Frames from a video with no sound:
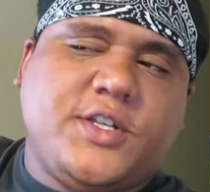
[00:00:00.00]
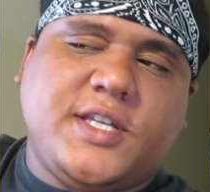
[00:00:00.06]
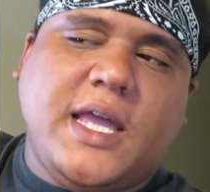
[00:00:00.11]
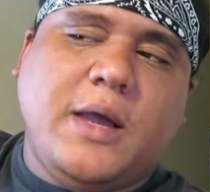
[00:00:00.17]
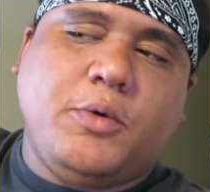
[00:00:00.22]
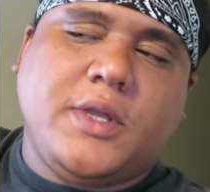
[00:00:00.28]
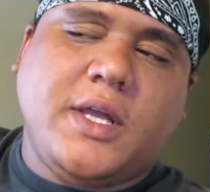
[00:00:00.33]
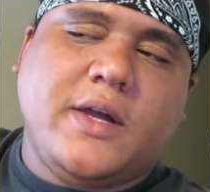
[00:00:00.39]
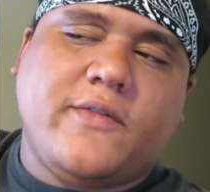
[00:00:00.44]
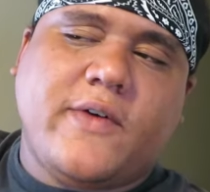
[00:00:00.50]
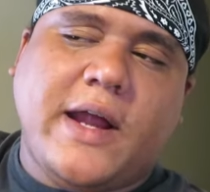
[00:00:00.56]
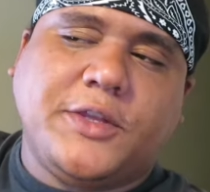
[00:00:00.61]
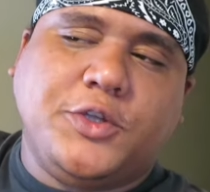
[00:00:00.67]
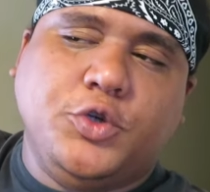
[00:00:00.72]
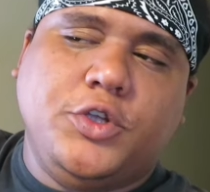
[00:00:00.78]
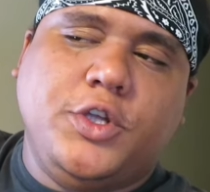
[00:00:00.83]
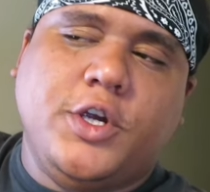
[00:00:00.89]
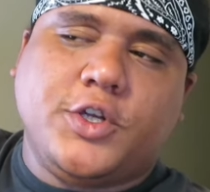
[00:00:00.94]
You say whatever
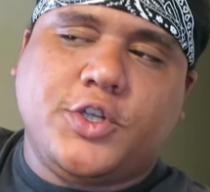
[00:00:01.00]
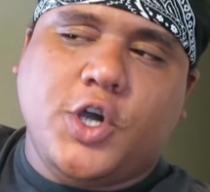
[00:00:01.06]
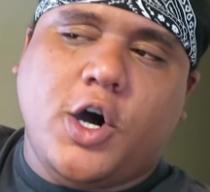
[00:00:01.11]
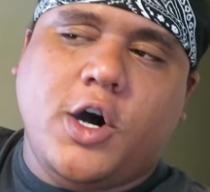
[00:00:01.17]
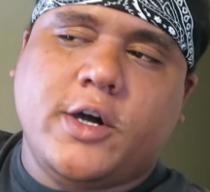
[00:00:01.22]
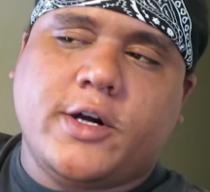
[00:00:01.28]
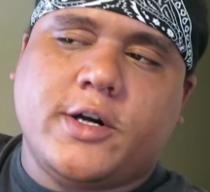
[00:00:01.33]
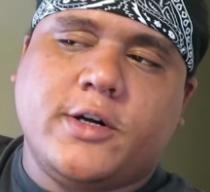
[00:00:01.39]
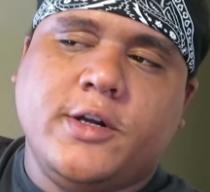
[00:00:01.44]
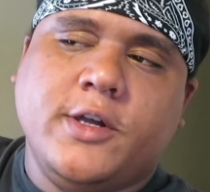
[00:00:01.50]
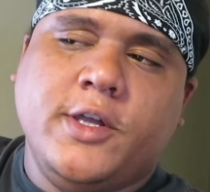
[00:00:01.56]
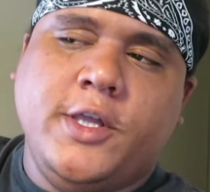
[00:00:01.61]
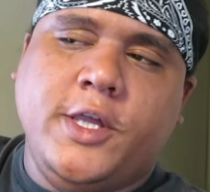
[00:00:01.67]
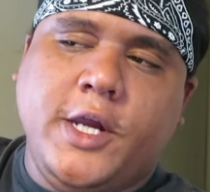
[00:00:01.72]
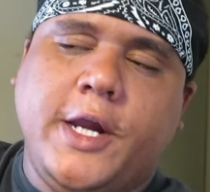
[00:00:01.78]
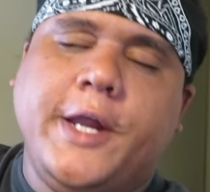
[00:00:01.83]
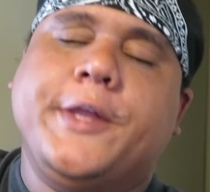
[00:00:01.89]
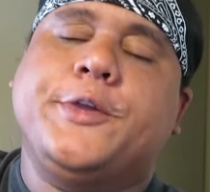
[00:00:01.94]
I do to your daughter,
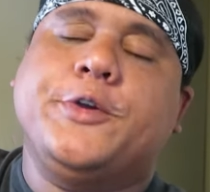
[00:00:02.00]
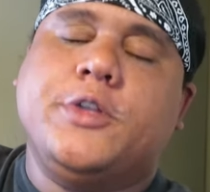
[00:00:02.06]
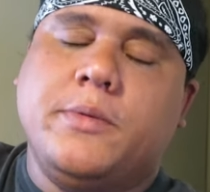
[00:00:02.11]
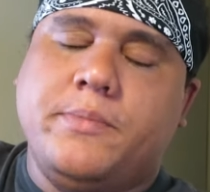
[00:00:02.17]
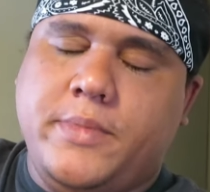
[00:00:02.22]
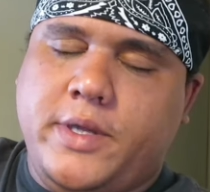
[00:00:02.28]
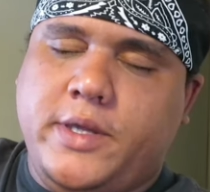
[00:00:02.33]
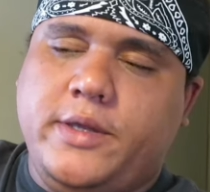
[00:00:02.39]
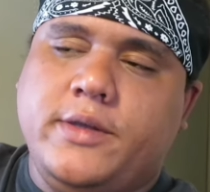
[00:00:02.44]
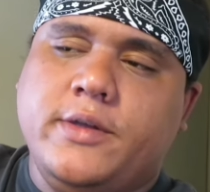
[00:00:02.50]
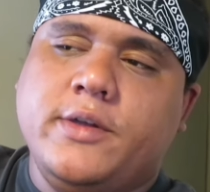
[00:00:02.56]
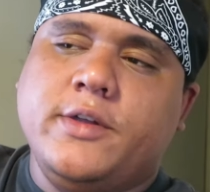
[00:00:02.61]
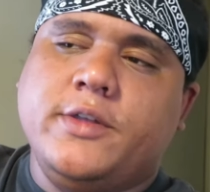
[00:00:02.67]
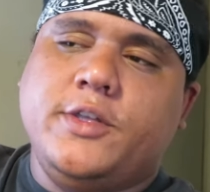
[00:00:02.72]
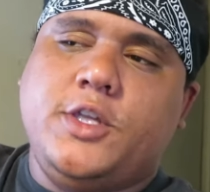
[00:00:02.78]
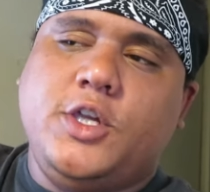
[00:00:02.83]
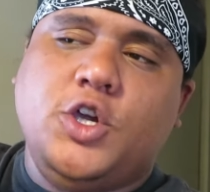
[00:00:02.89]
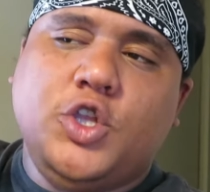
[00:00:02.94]
you're gonna do to me.
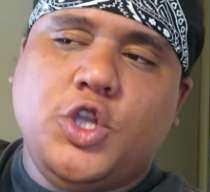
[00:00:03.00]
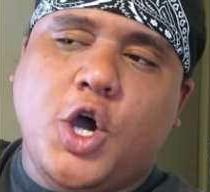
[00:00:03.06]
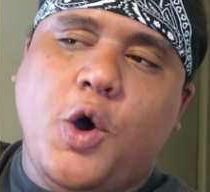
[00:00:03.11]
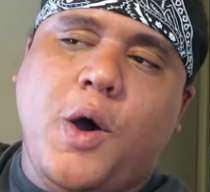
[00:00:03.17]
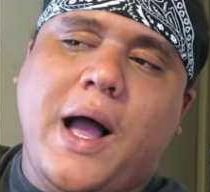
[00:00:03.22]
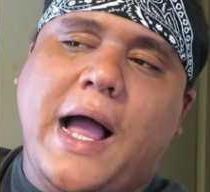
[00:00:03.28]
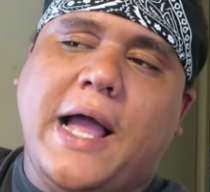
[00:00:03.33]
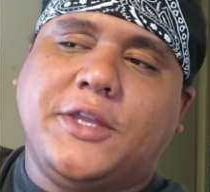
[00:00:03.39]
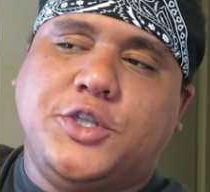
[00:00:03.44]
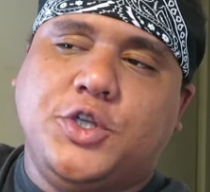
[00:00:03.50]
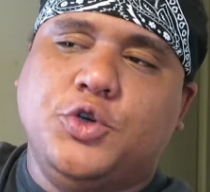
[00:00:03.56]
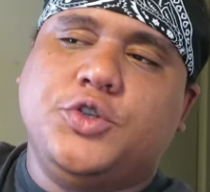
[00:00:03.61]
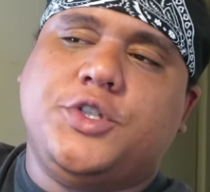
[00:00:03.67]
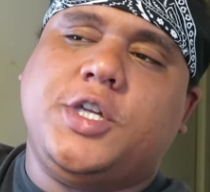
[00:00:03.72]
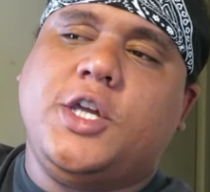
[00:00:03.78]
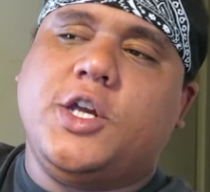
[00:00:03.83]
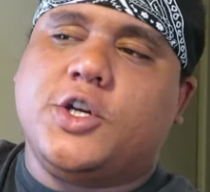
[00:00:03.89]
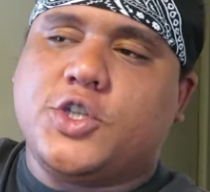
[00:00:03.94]
Do you know what I
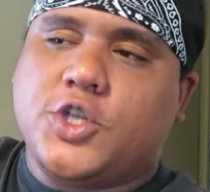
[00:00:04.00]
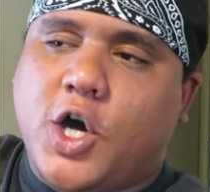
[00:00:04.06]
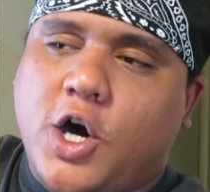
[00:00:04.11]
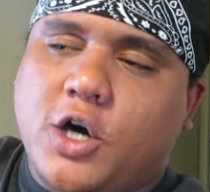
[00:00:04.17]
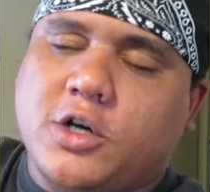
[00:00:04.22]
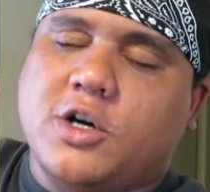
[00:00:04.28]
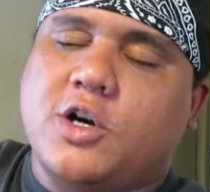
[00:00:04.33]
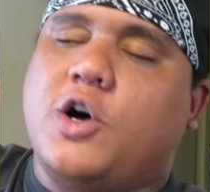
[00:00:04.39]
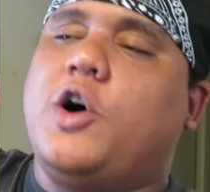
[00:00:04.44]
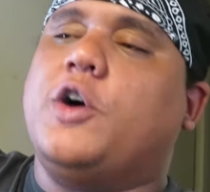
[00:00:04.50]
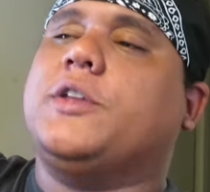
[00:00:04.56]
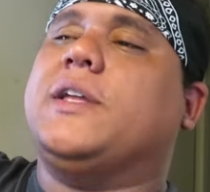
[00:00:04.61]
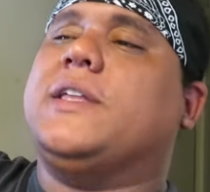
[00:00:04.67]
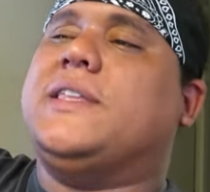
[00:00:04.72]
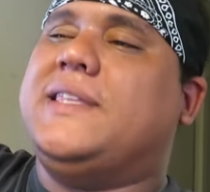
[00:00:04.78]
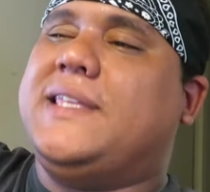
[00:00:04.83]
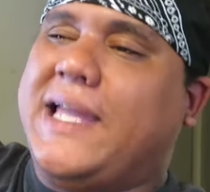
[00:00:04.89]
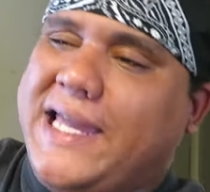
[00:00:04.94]
do to your daughter on
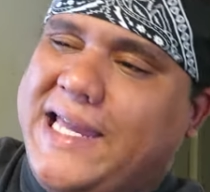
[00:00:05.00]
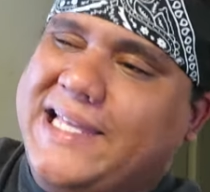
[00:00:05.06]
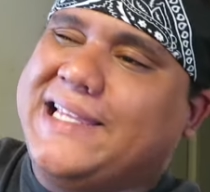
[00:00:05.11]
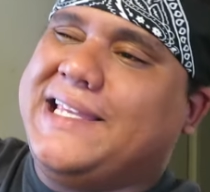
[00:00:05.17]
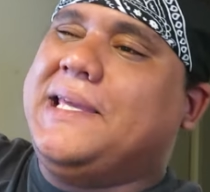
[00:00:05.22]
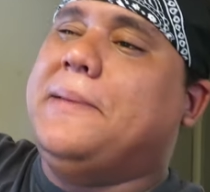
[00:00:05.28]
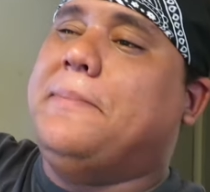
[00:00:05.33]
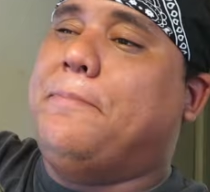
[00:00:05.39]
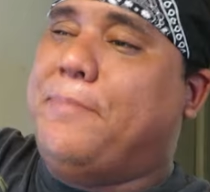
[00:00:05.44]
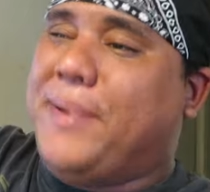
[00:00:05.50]
a daily